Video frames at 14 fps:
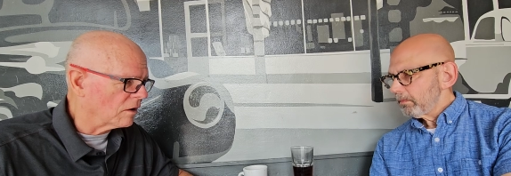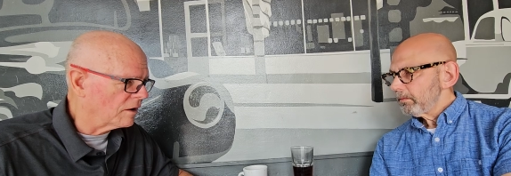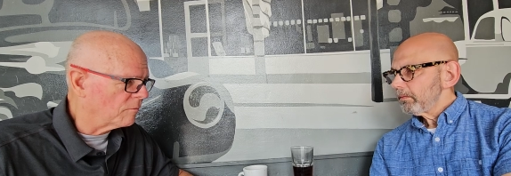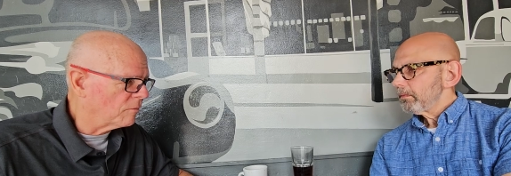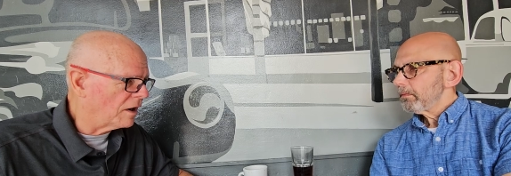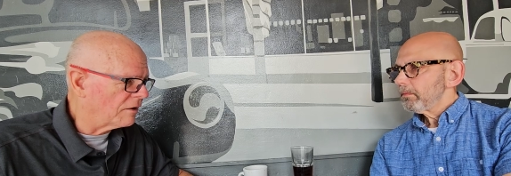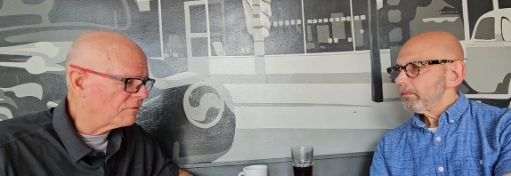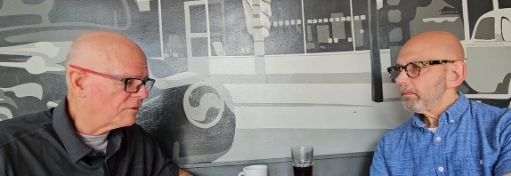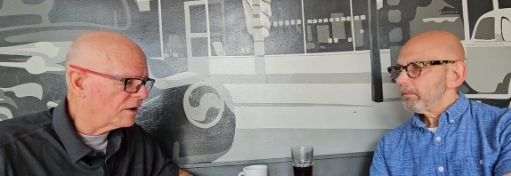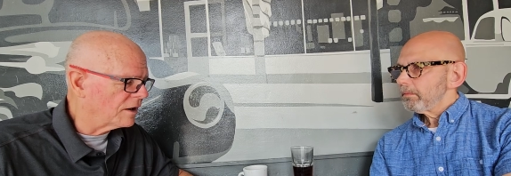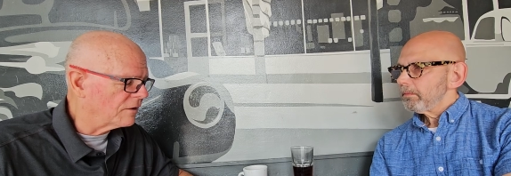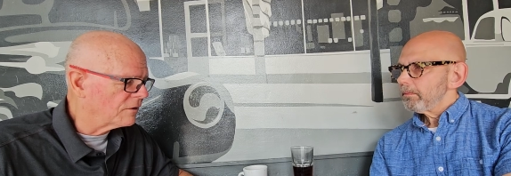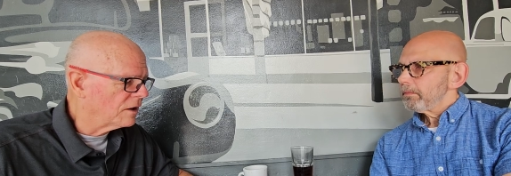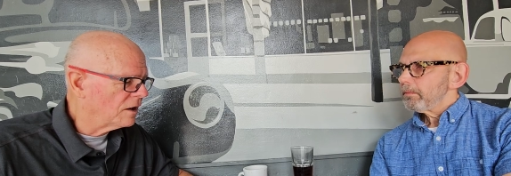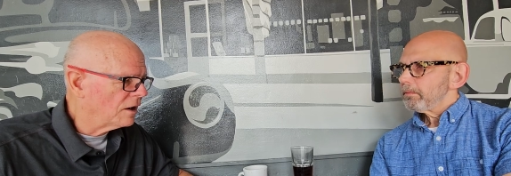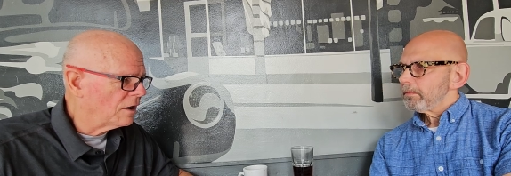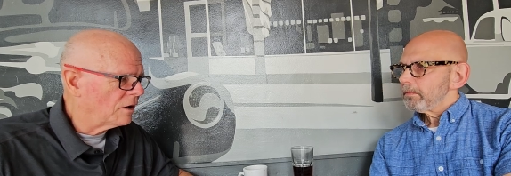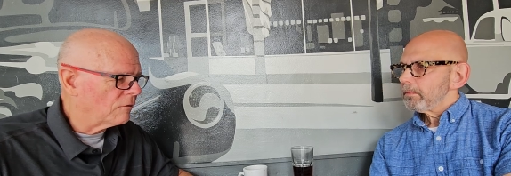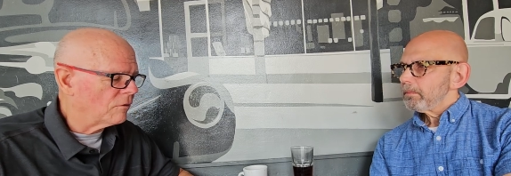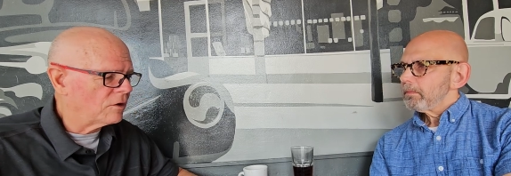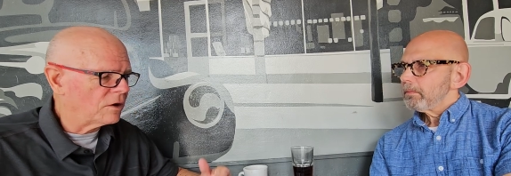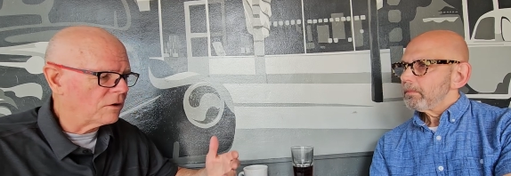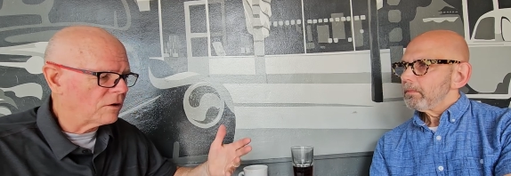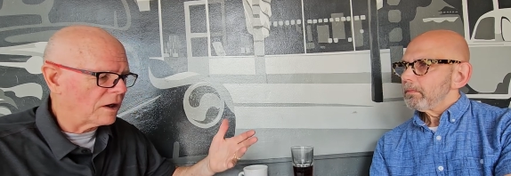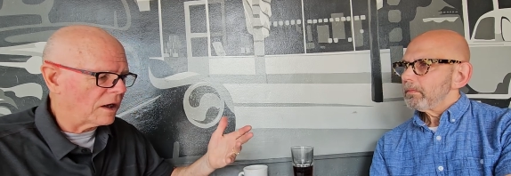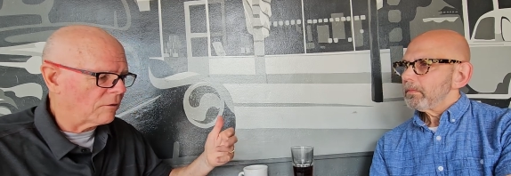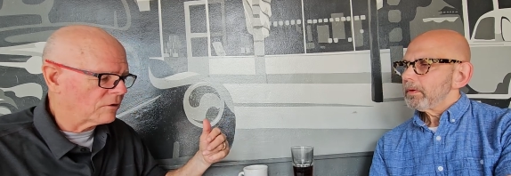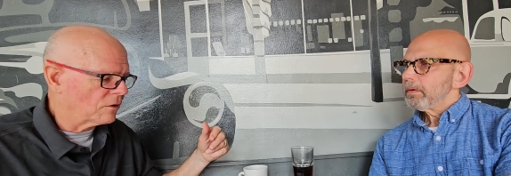Speaker 1: live by faith. Rudy, you and
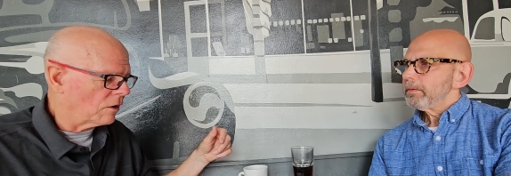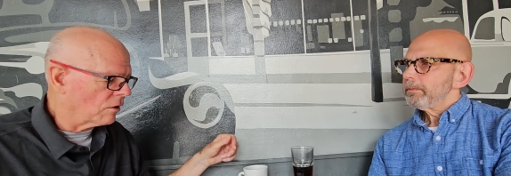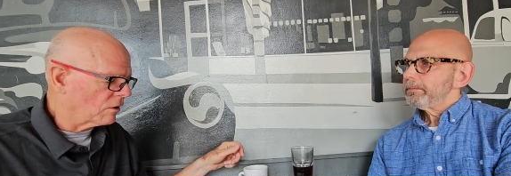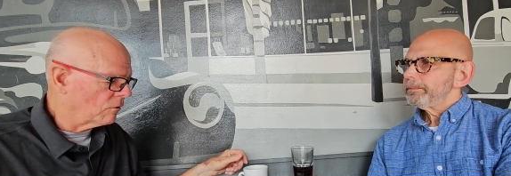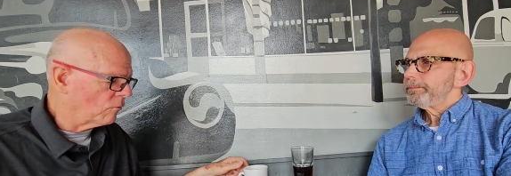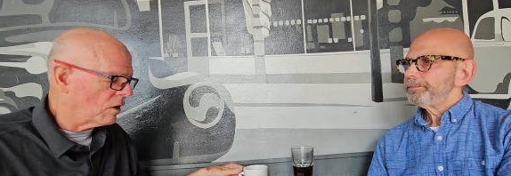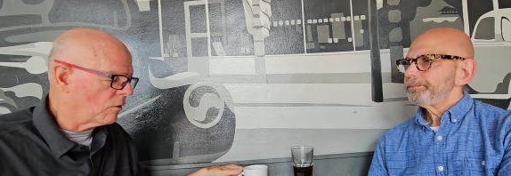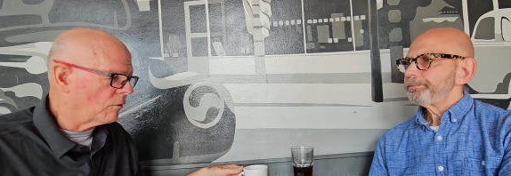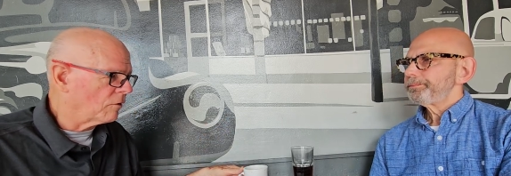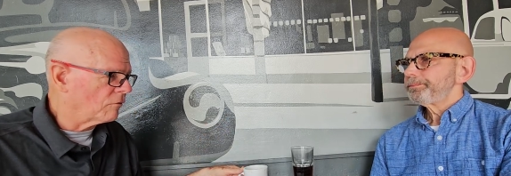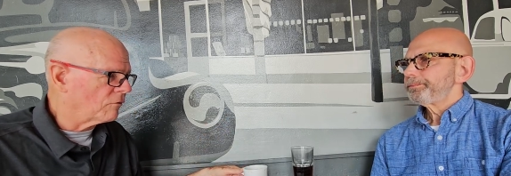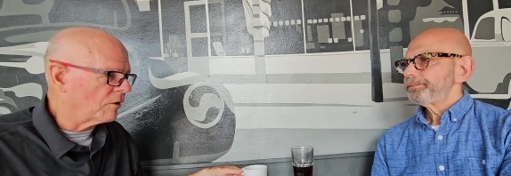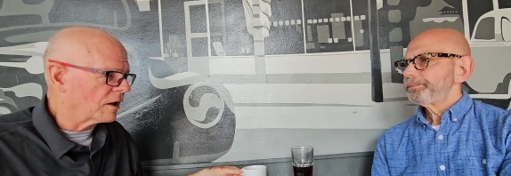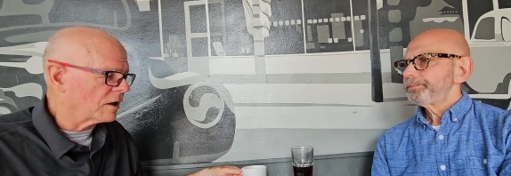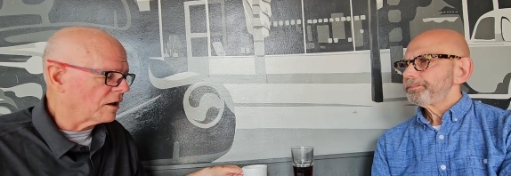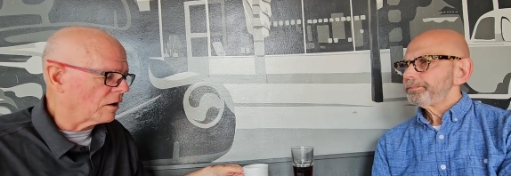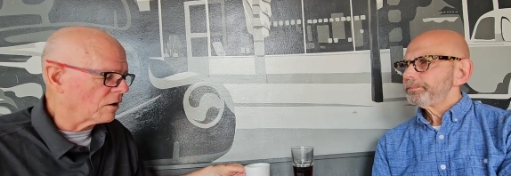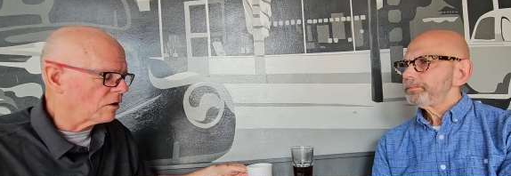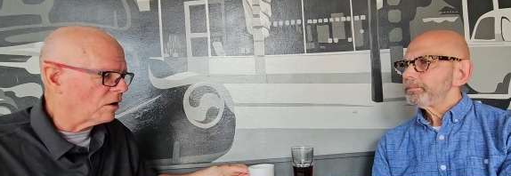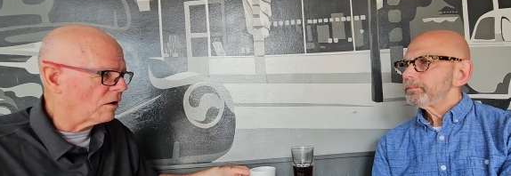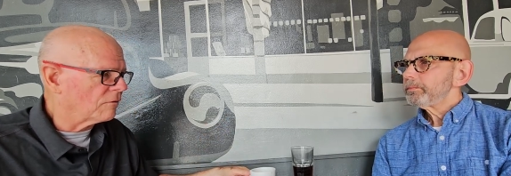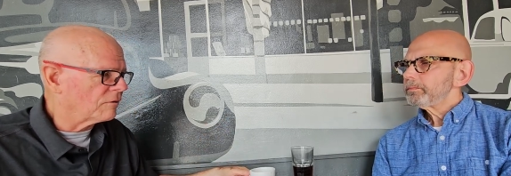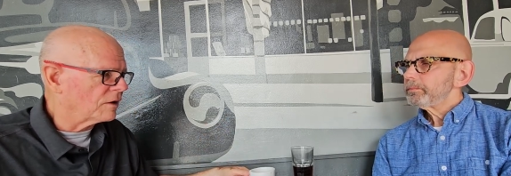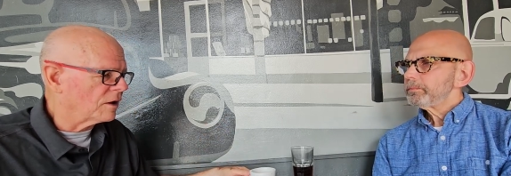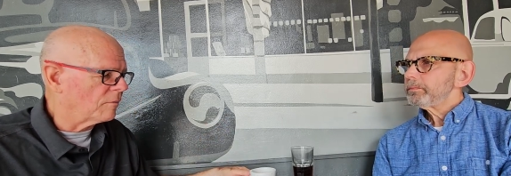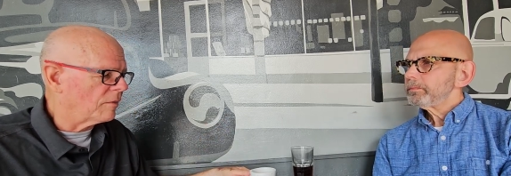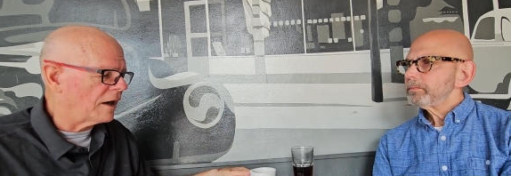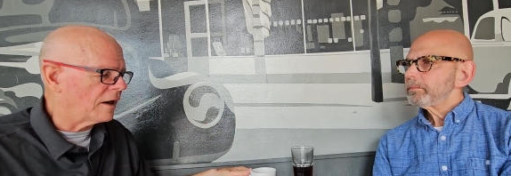I were talking while we were drinking our coffee
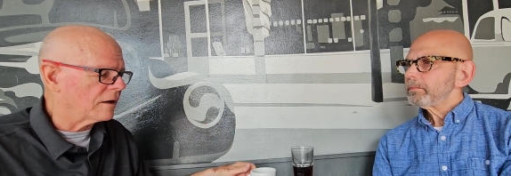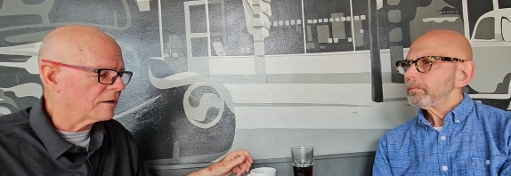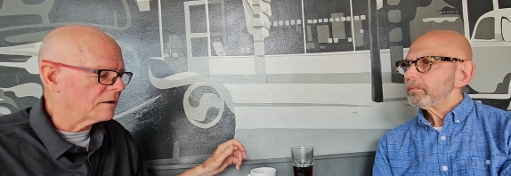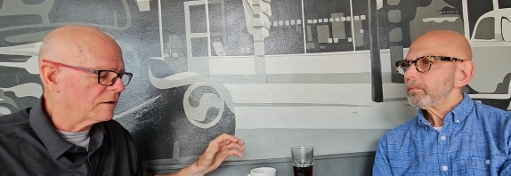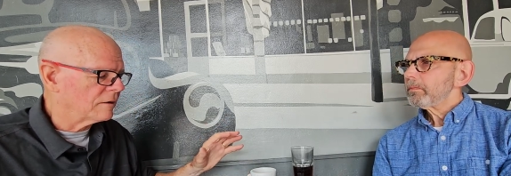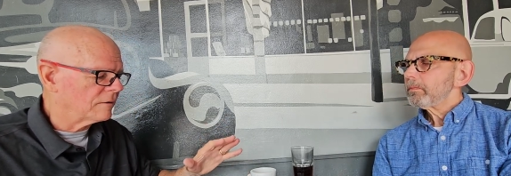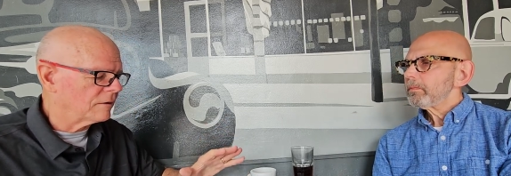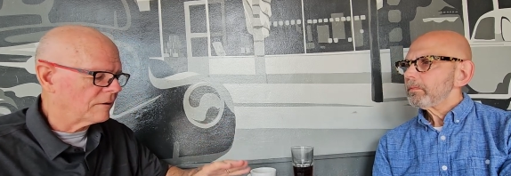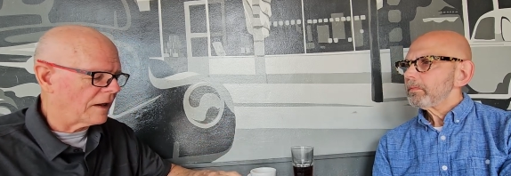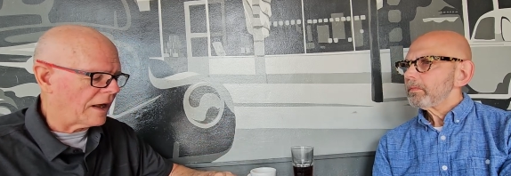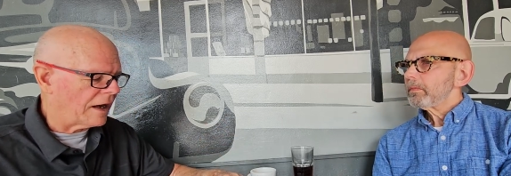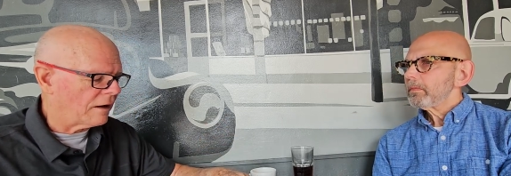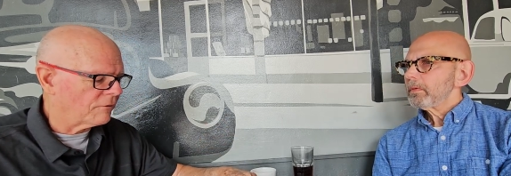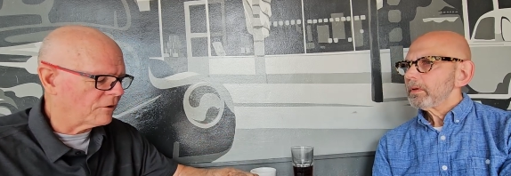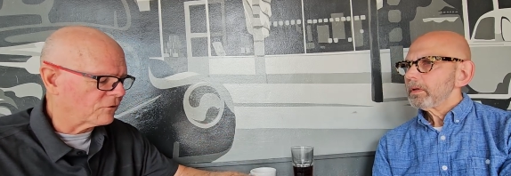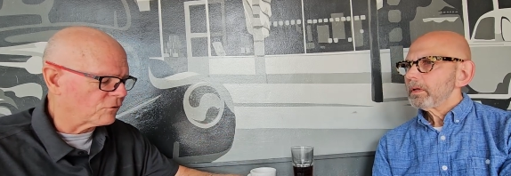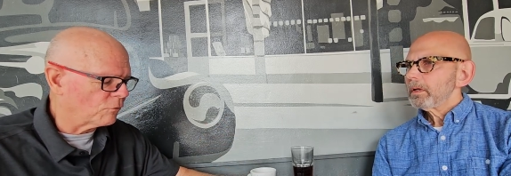about how this